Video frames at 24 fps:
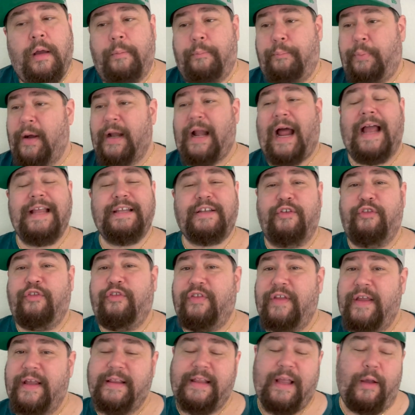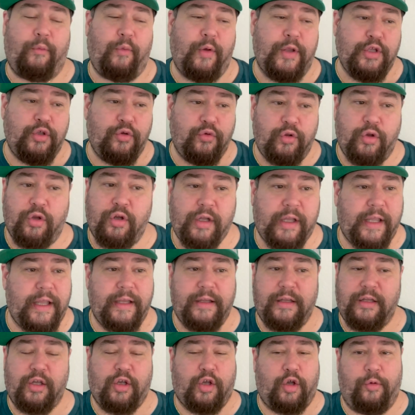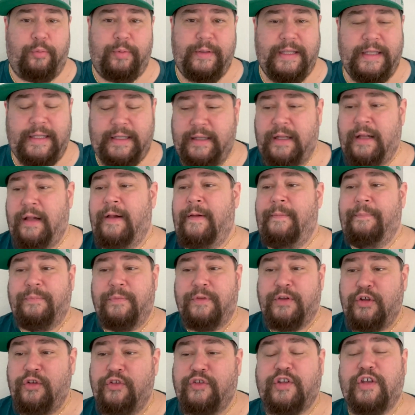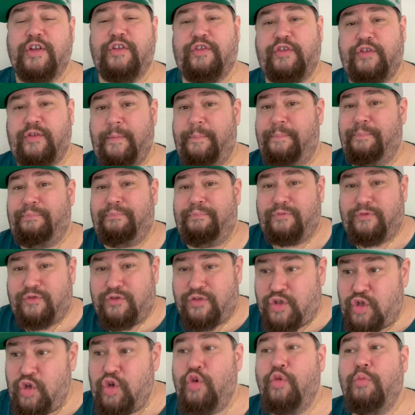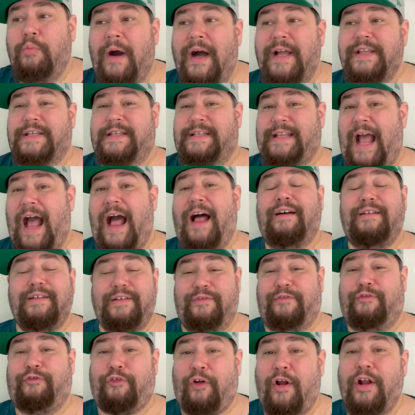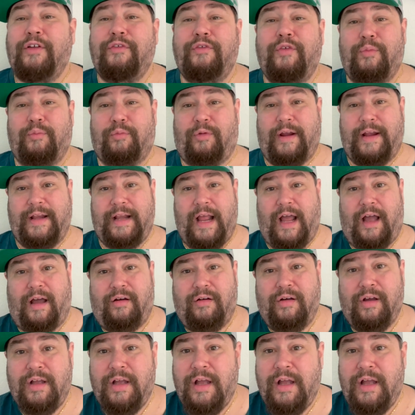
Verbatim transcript: But I just think that when you look at Nakobe Dean, there's just too much talent in front of him right now.